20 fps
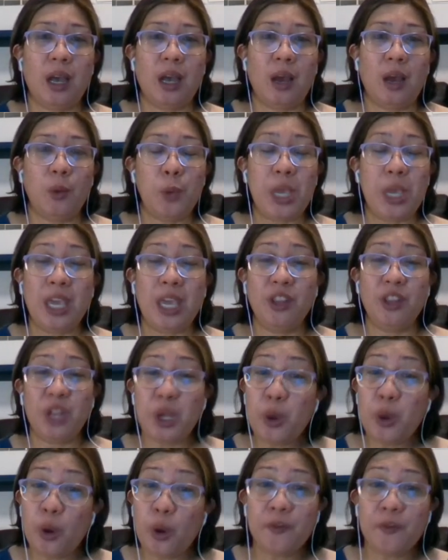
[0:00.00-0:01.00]
we can
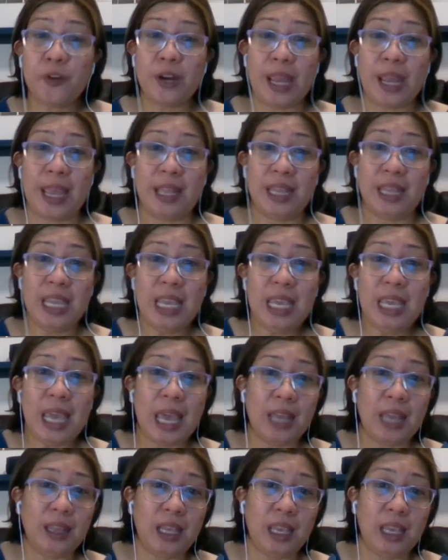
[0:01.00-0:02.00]
recover
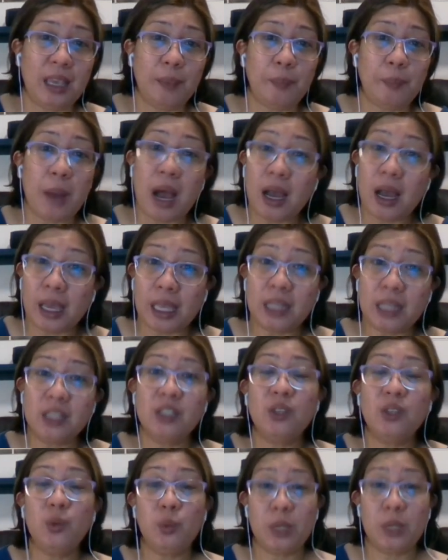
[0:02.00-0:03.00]
any packets
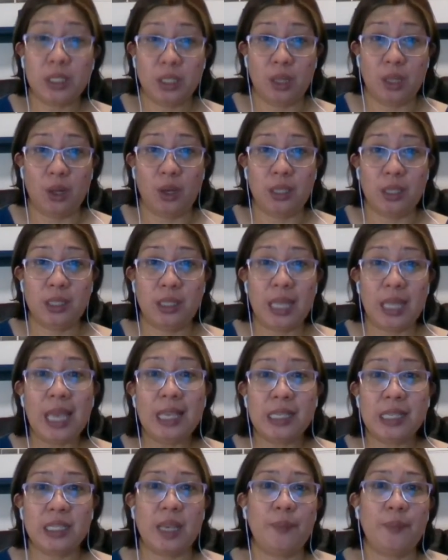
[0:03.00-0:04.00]
that was lost
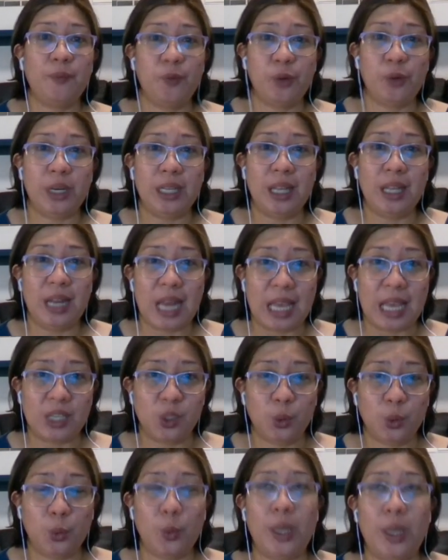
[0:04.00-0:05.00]
except for the
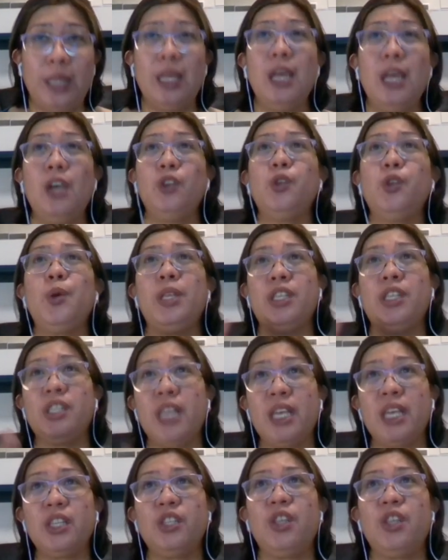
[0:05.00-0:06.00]
last one. So it
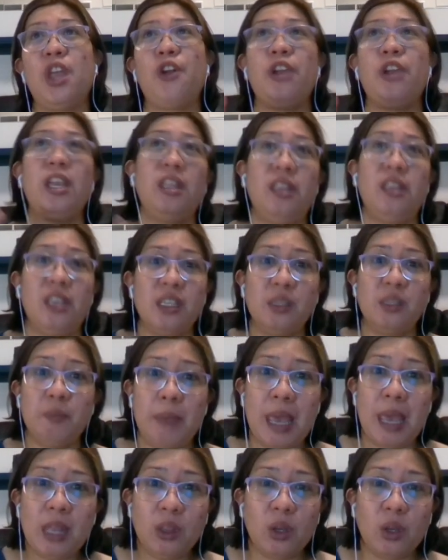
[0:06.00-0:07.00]
says there in this
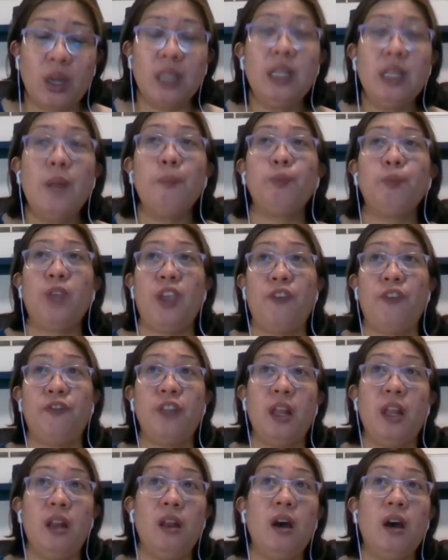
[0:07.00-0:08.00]
method, if
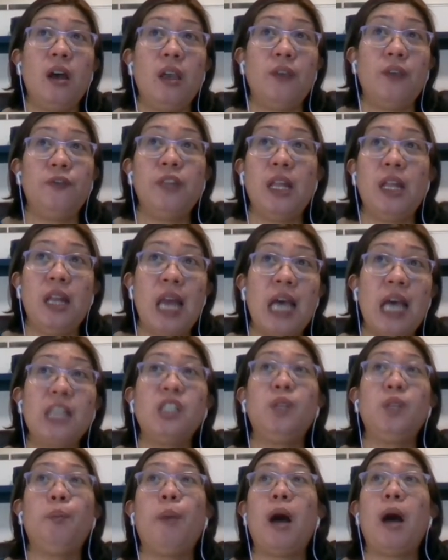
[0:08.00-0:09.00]
the
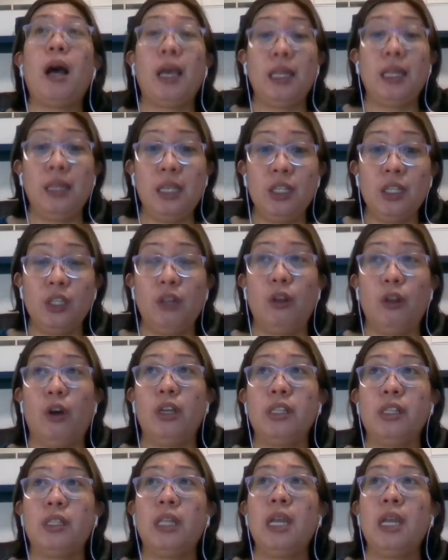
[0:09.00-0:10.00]
last packet is lost,